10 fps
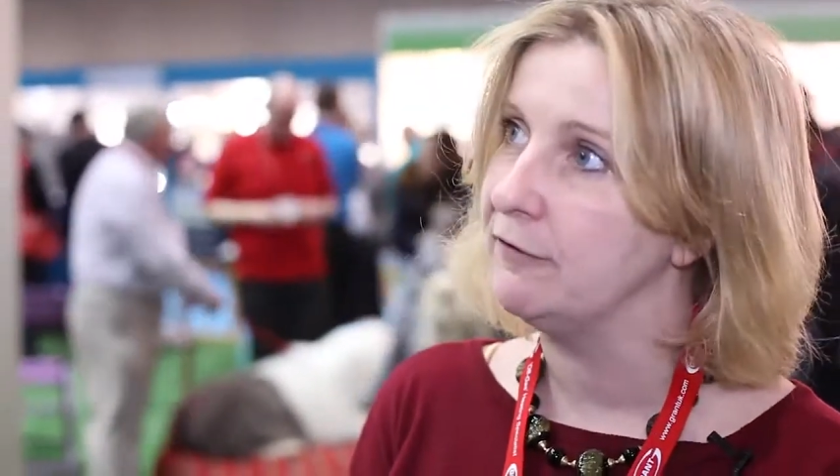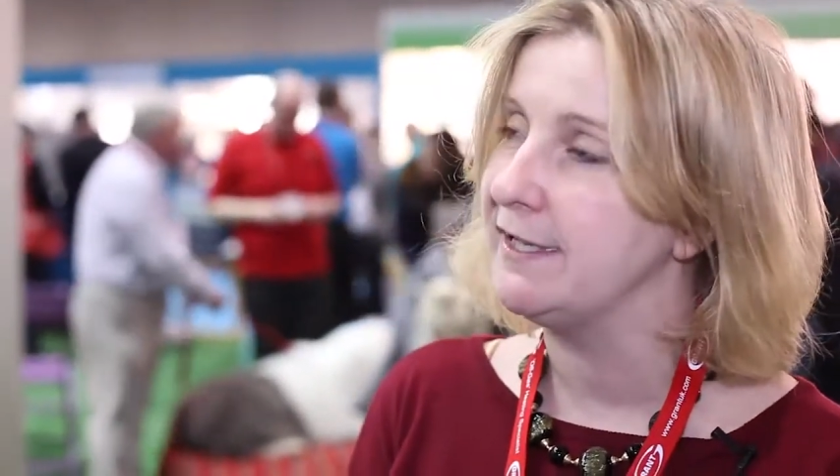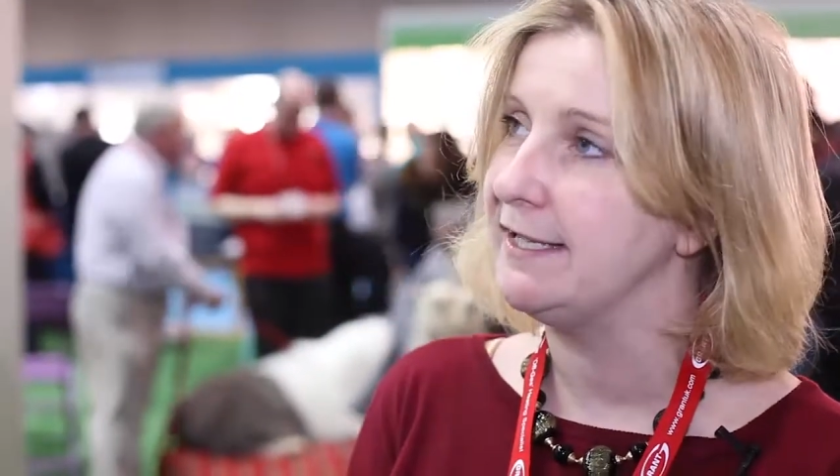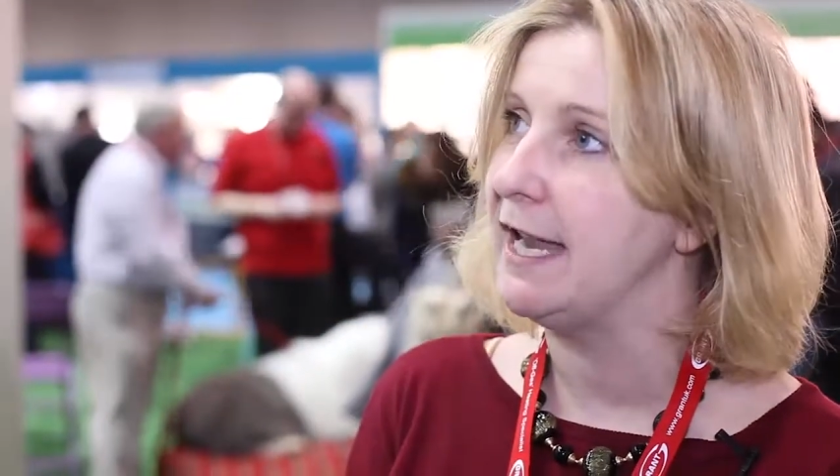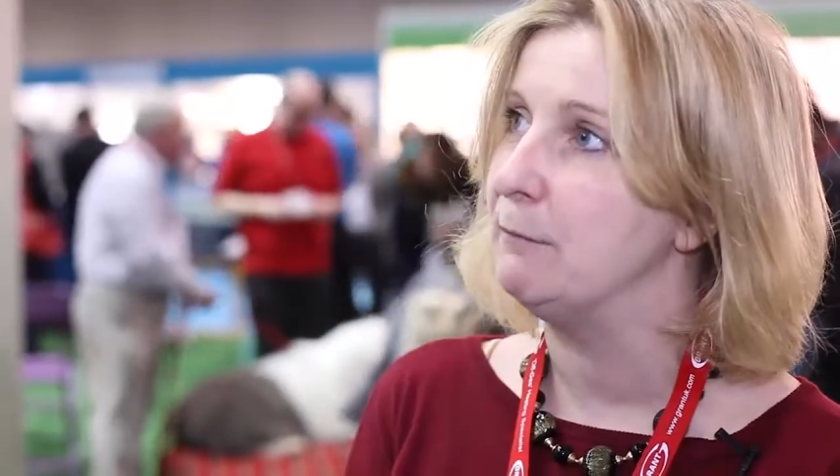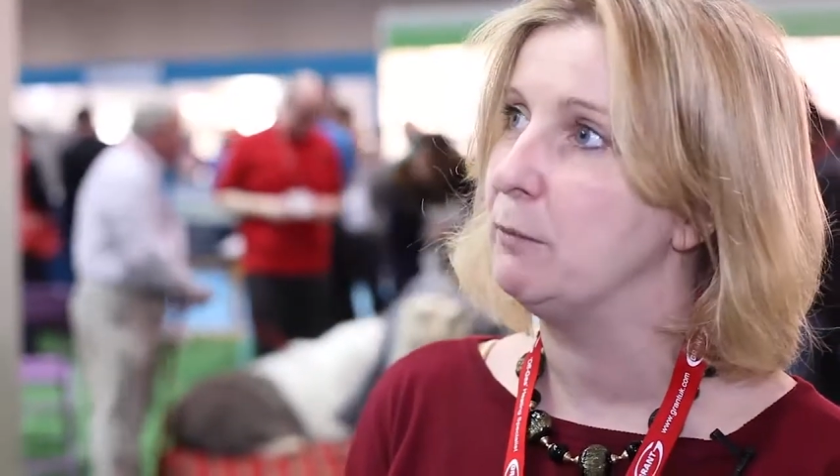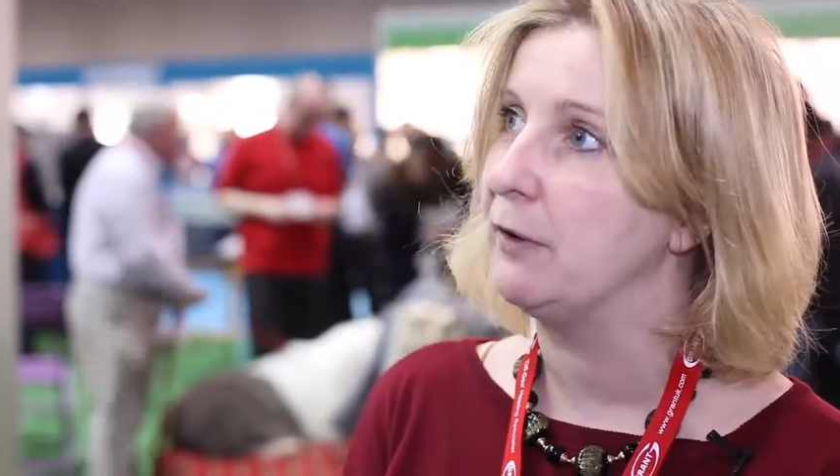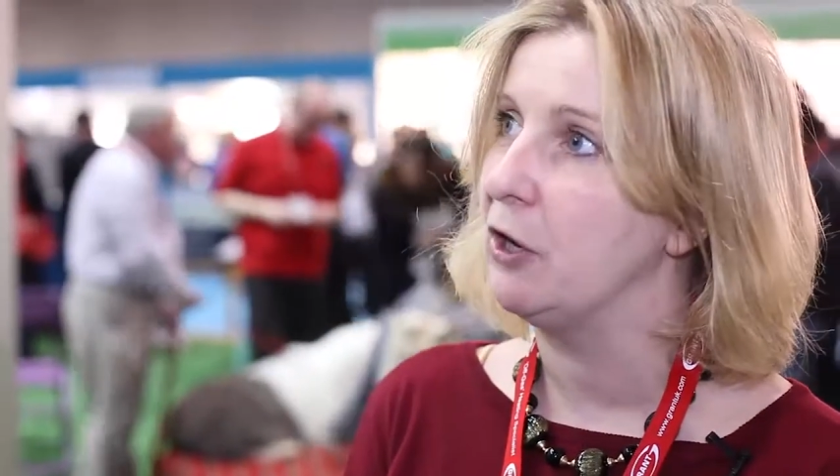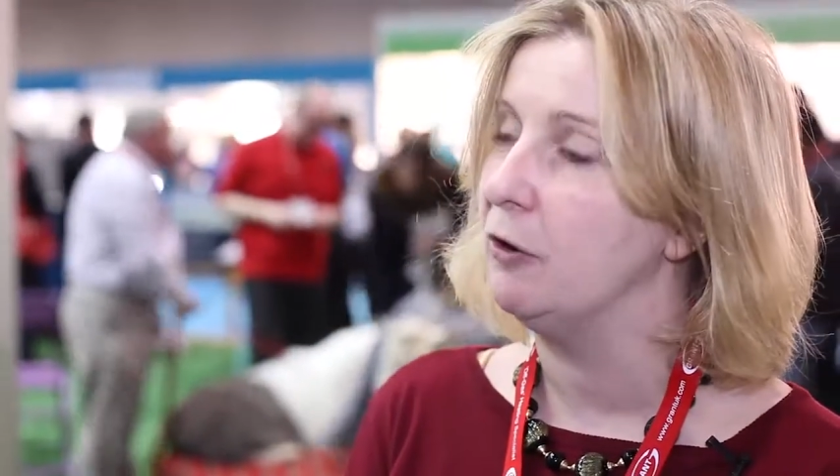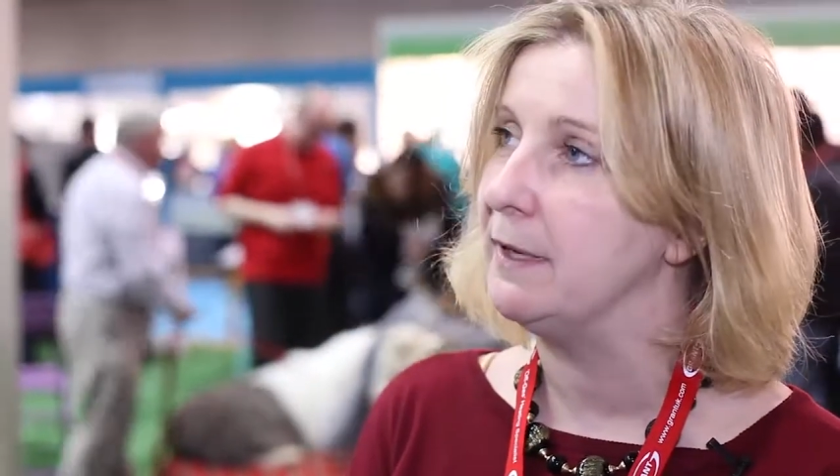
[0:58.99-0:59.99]
for sustainable
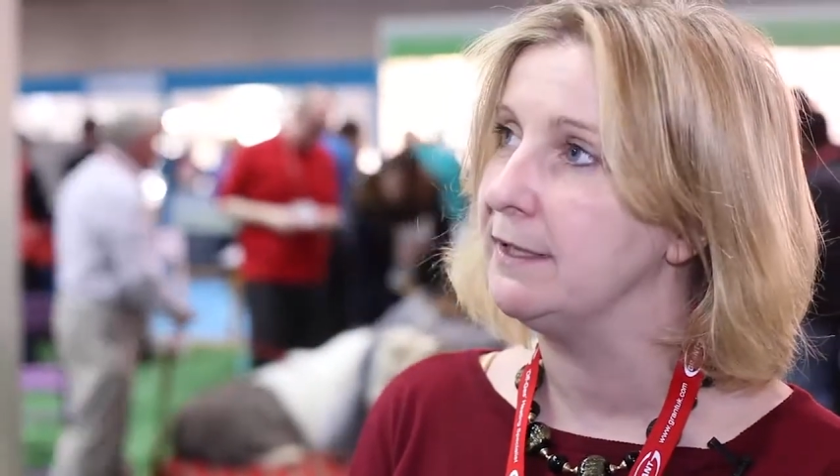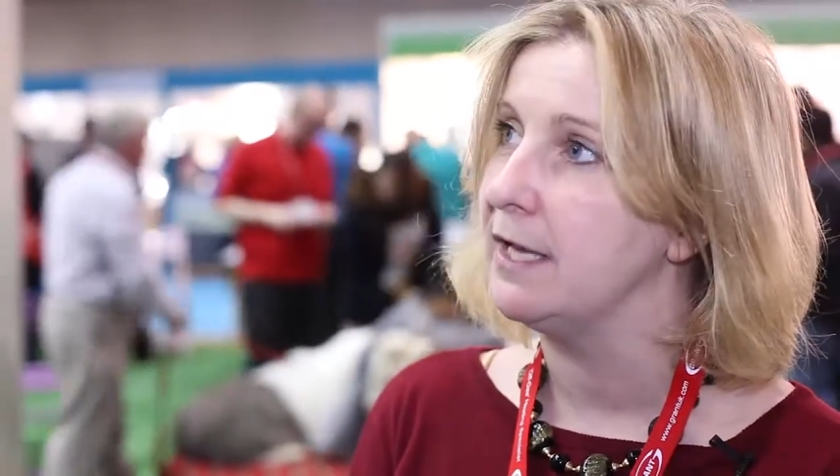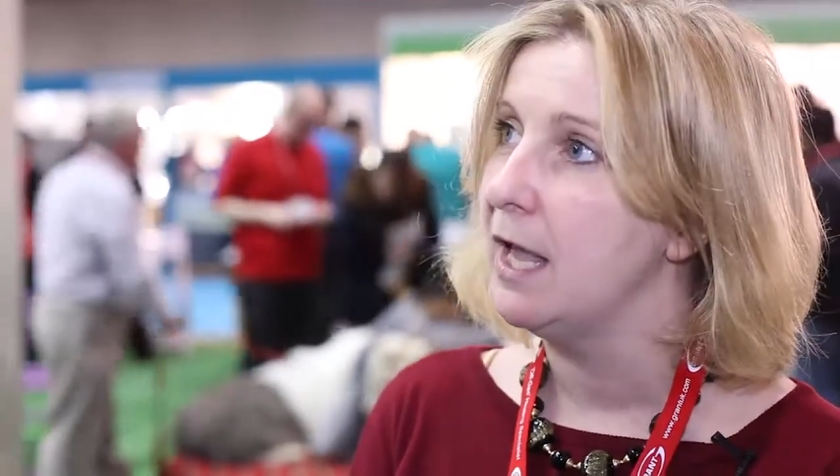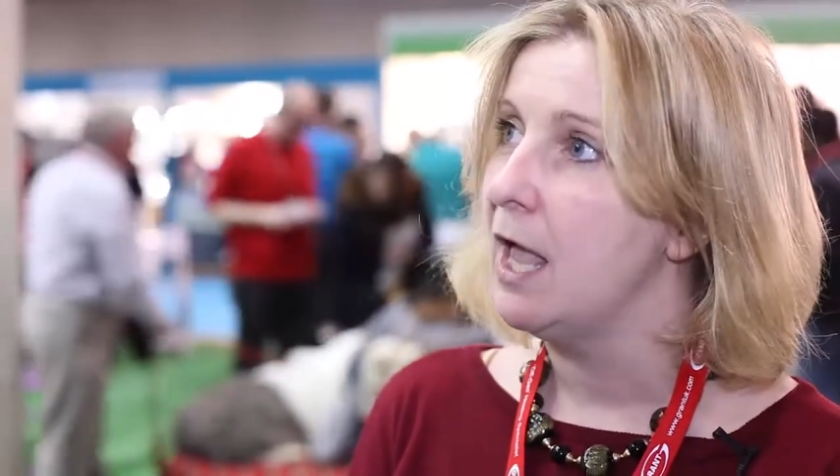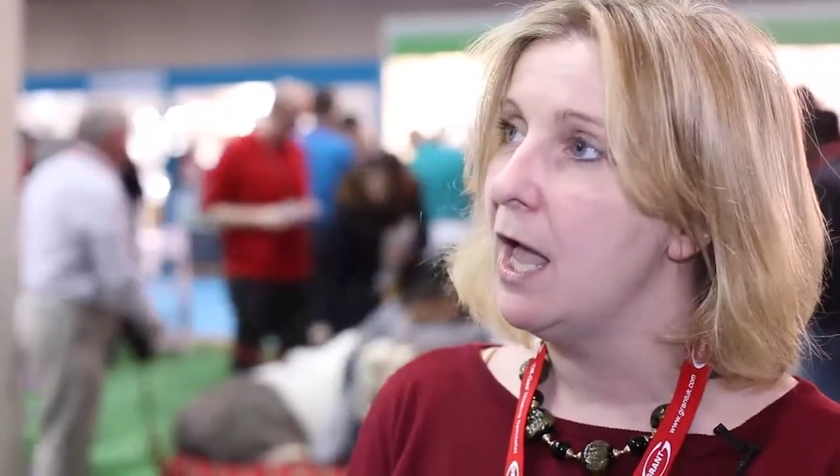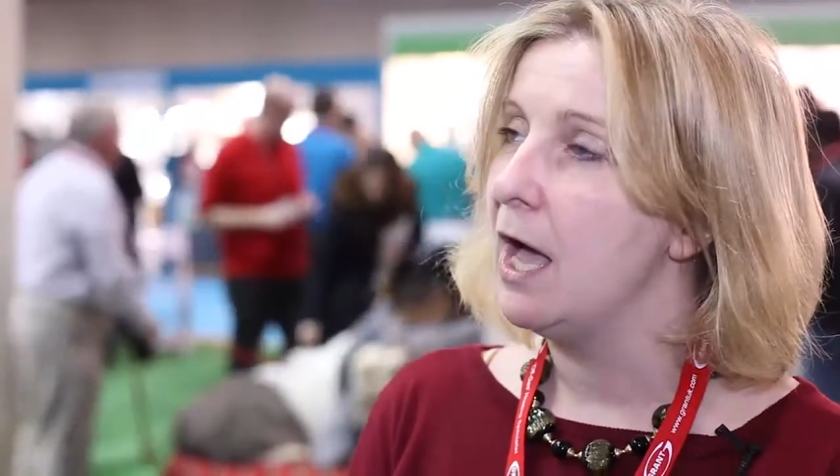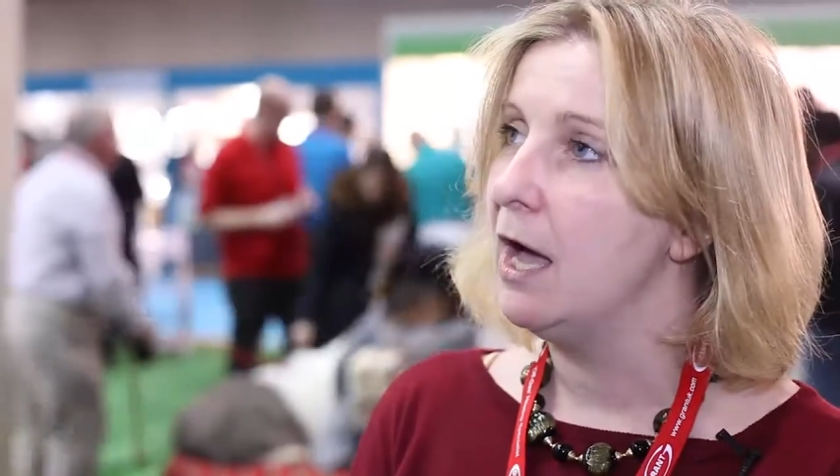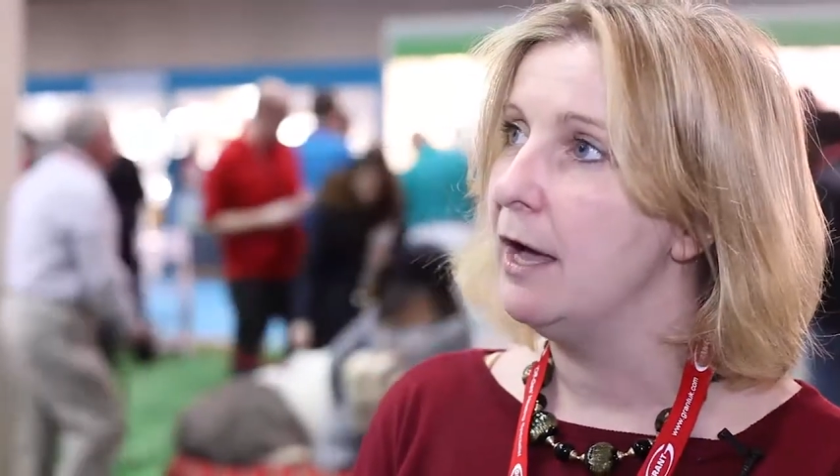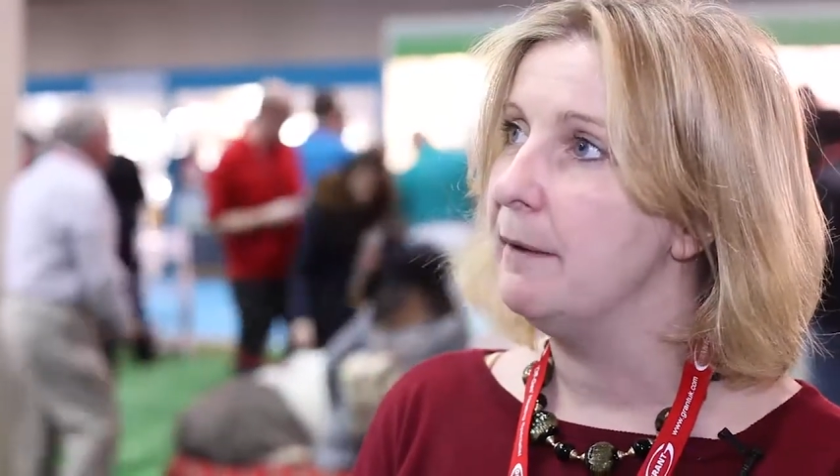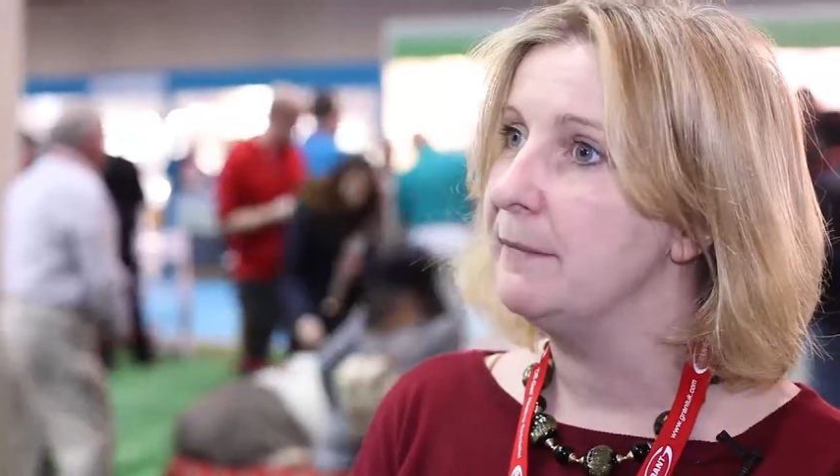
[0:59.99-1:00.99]
procurement,
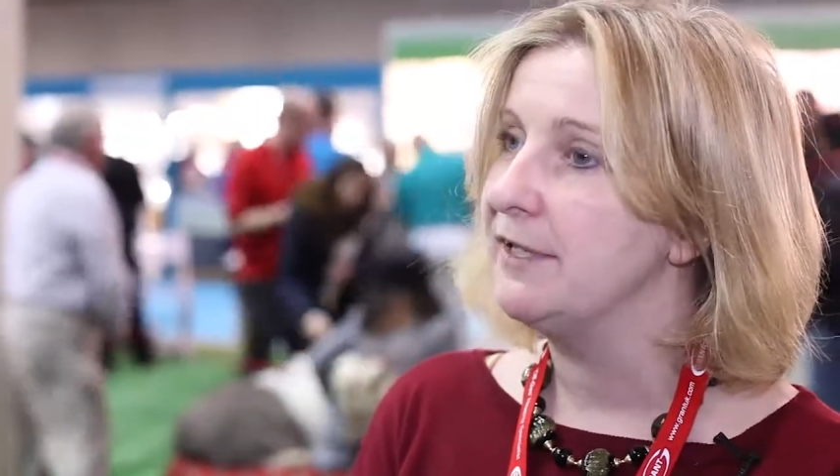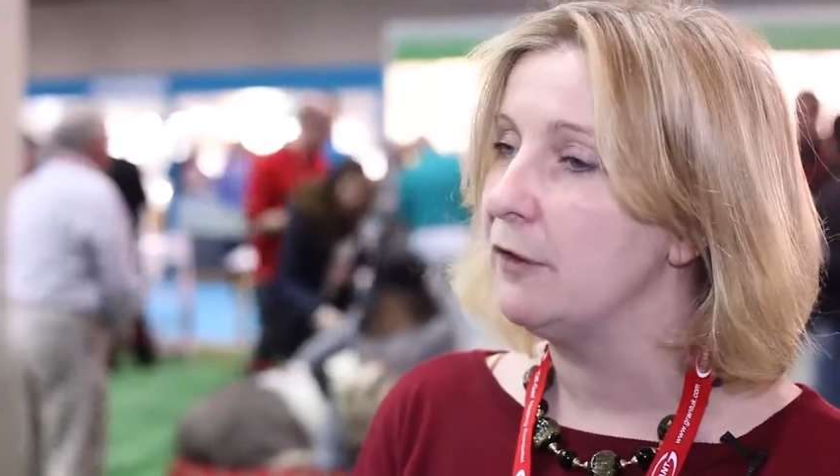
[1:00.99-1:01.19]
so